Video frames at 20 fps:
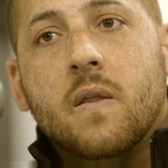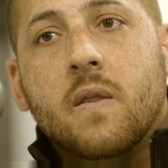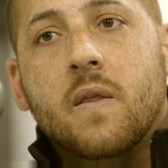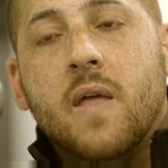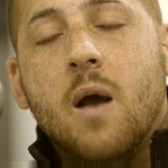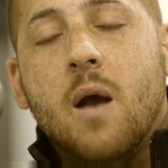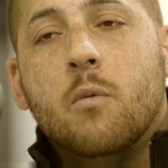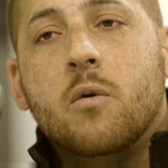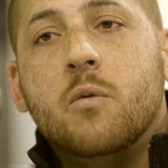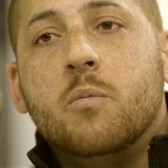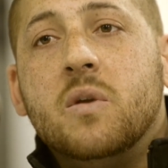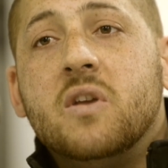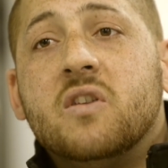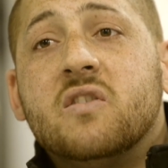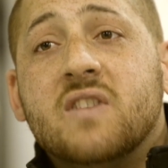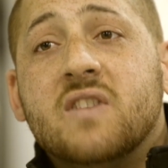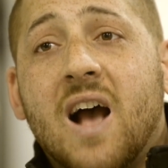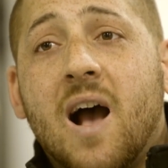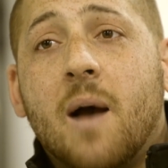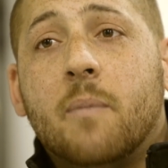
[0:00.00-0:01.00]
that would be
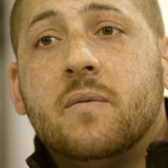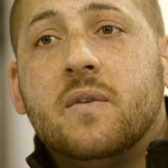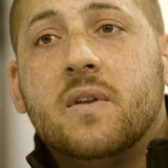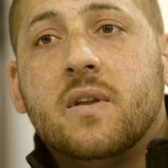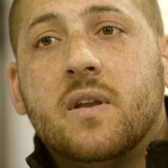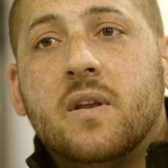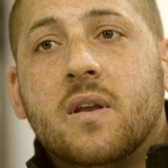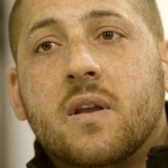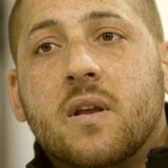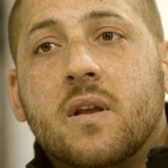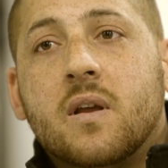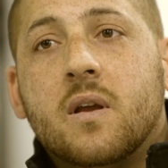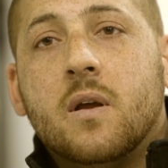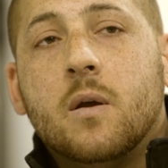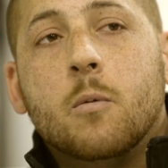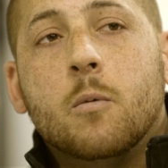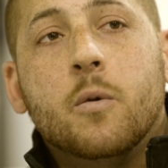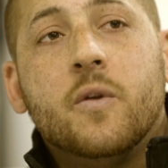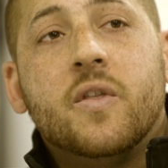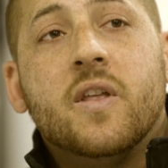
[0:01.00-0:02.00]
stopped
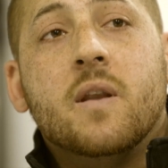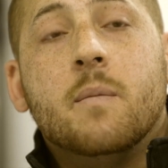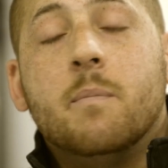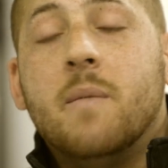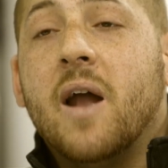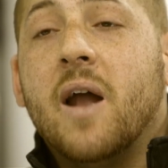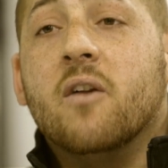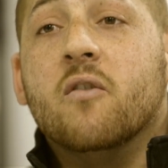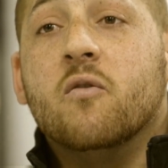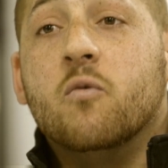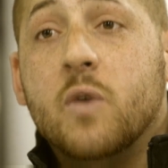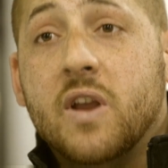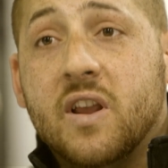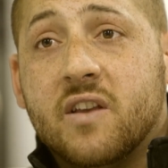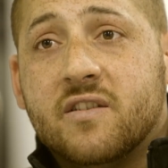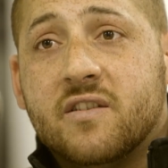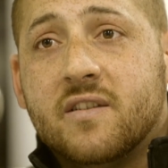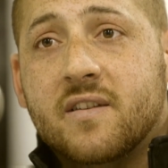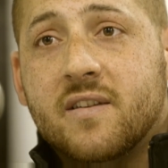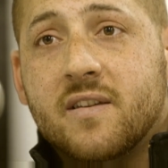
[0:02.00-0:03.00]
within a matter of
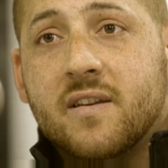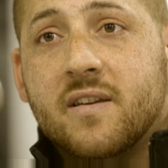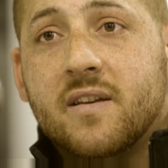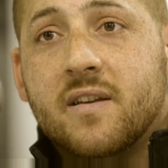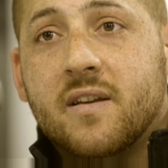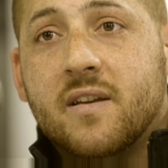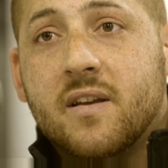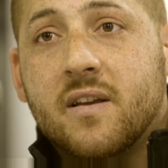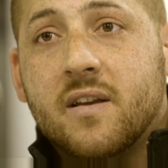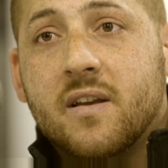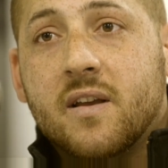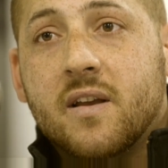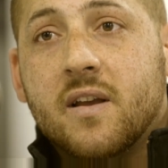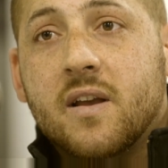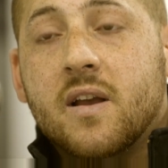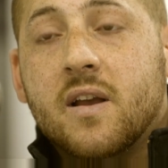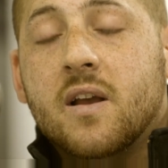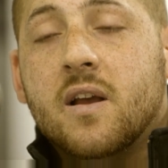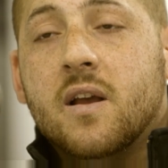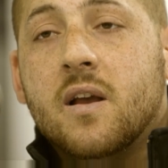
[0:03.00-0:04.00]
weeks
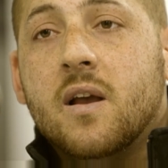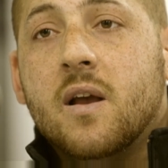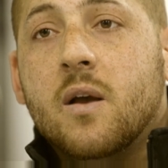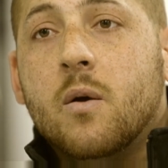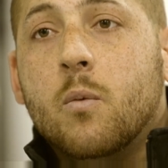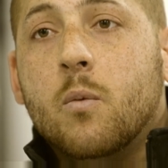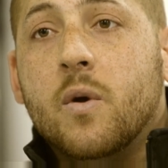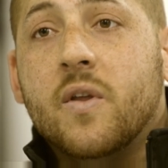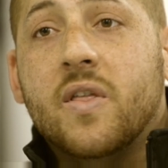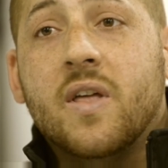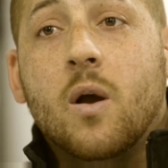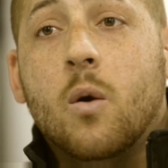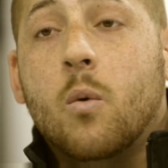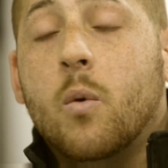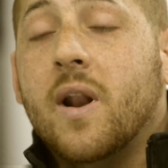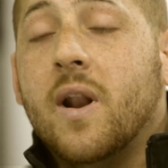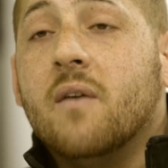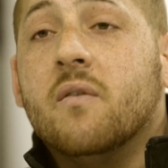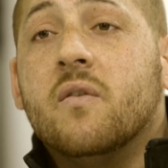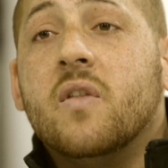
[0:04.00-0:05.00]
with
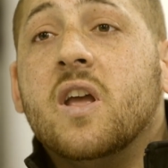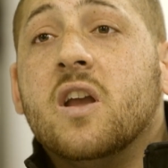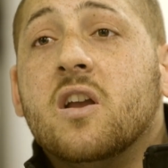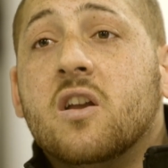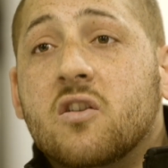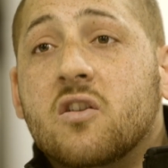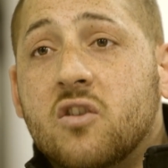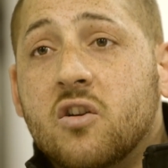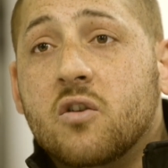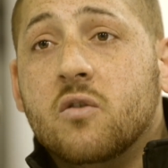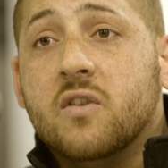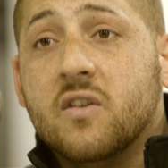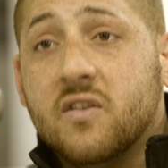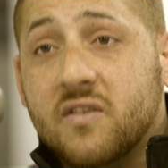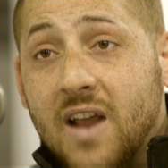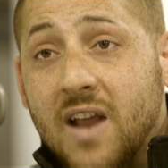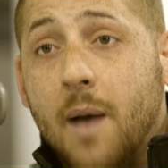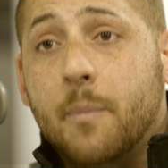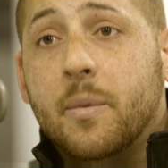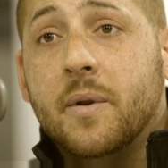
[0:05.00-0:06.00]
whatever they could do to
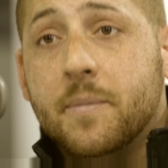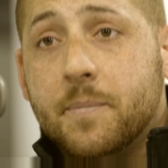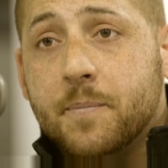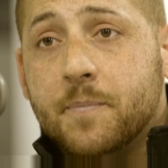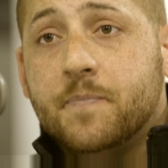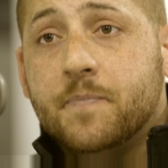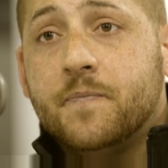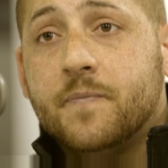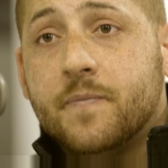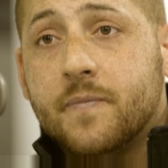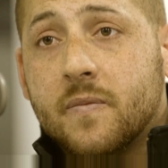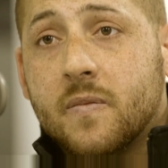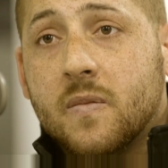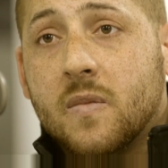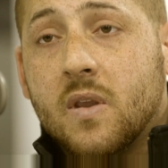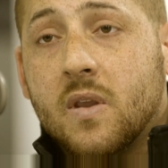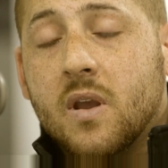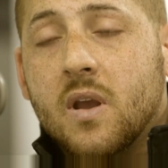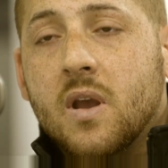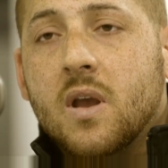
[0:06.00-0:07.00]
stop
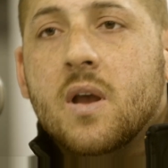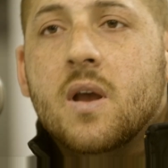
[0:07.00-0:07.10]
it.